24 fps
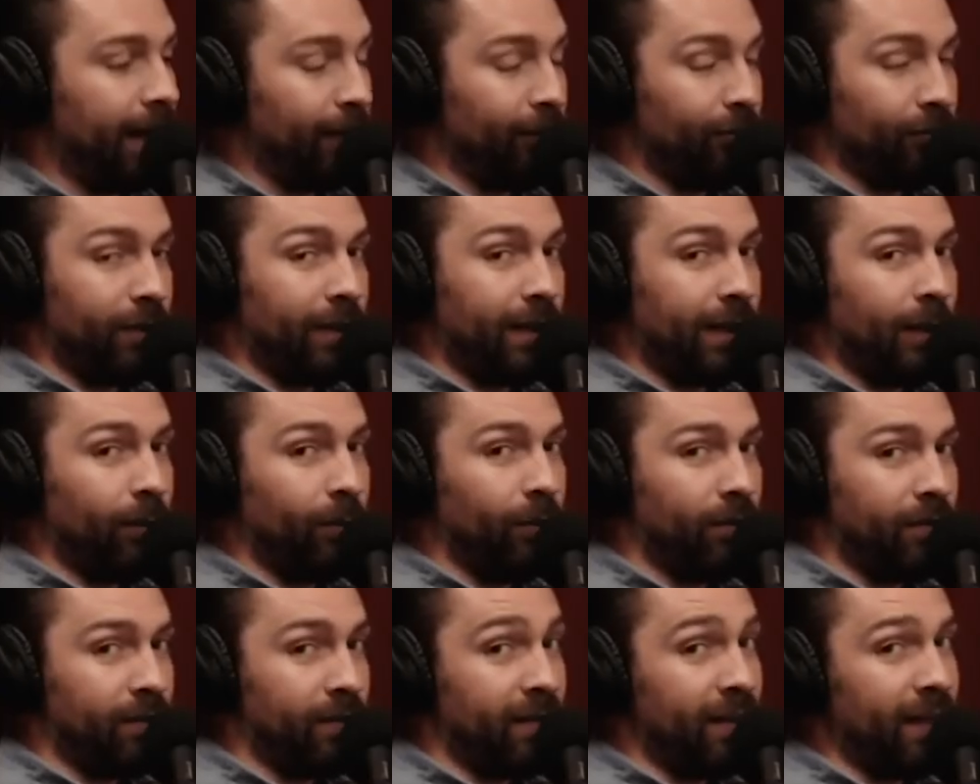really
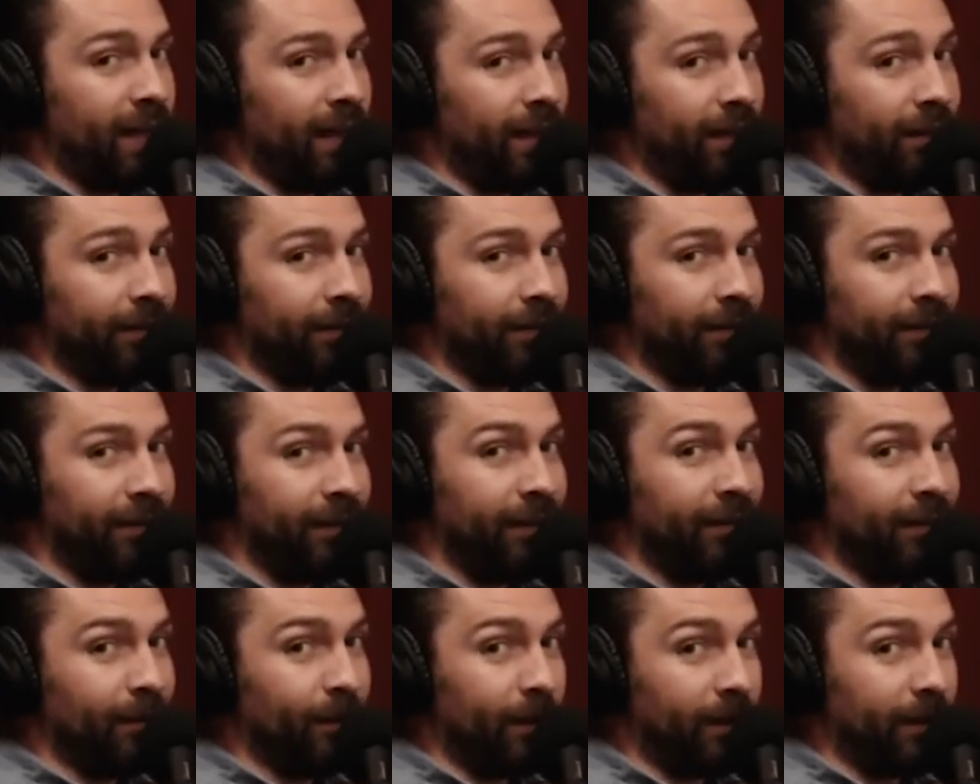wanted neons
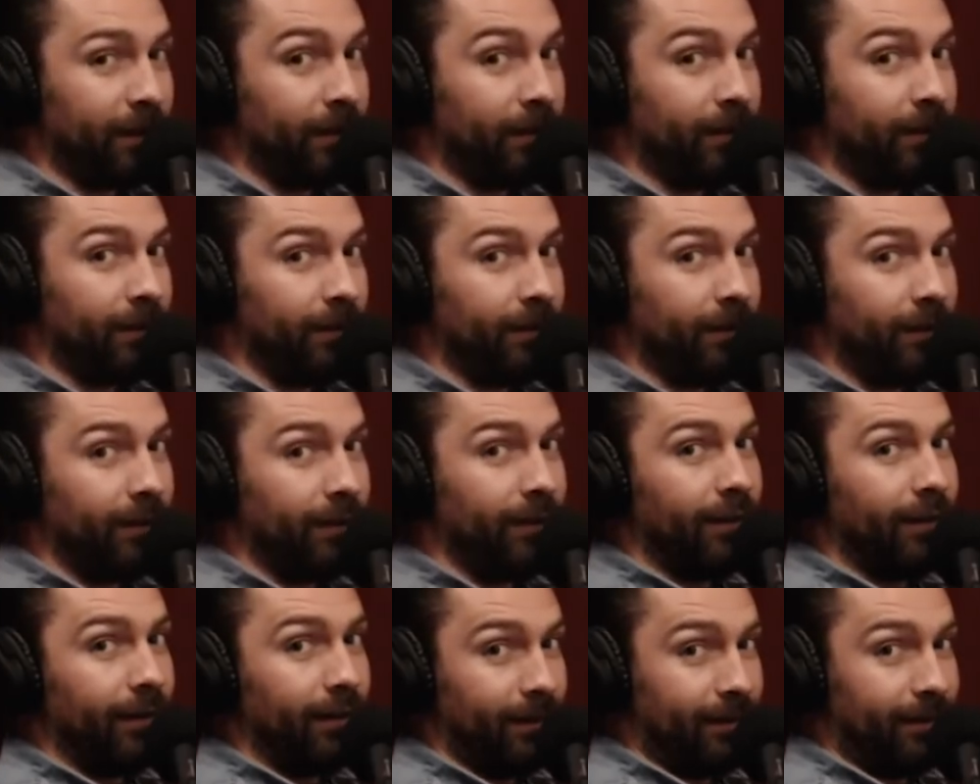under my car.
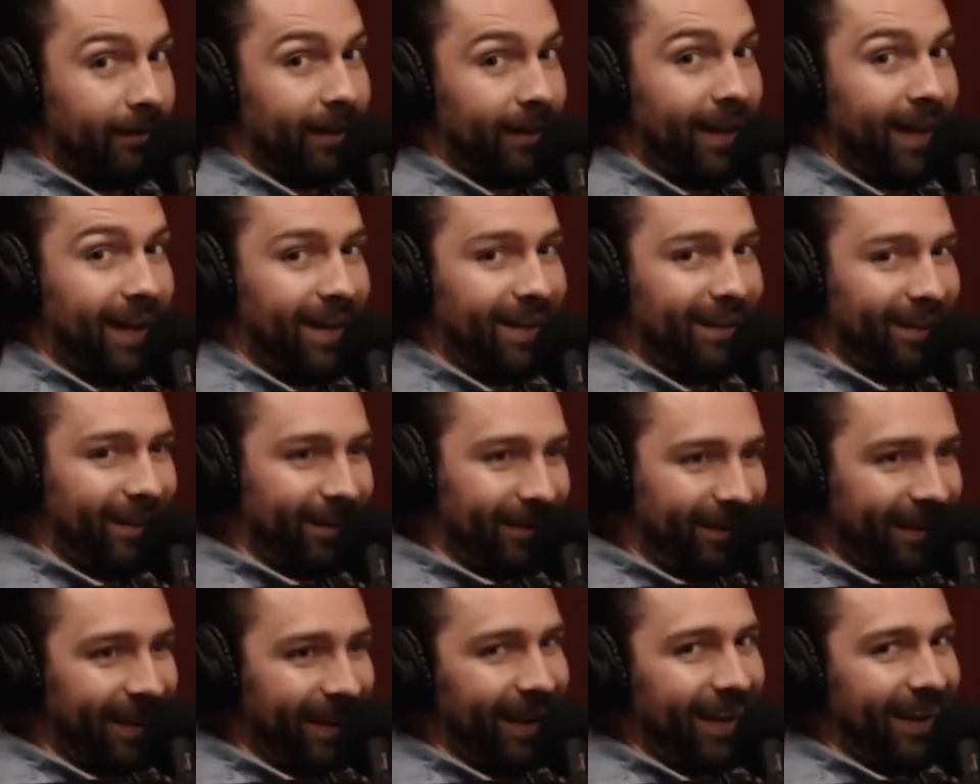Yeah?
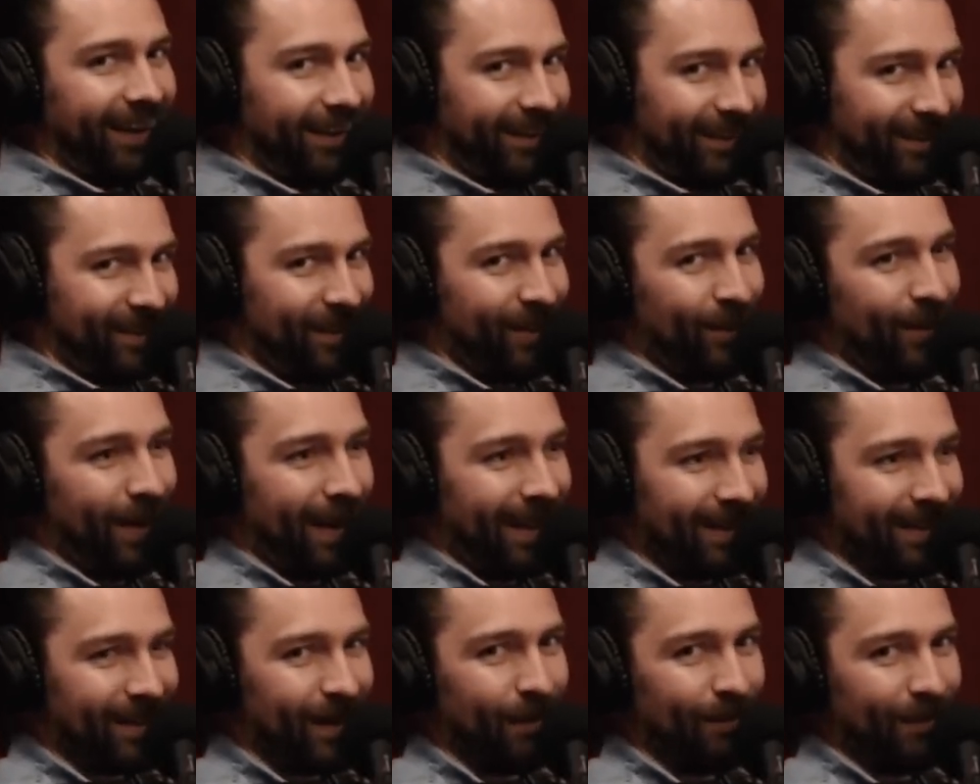Okay. Two hands up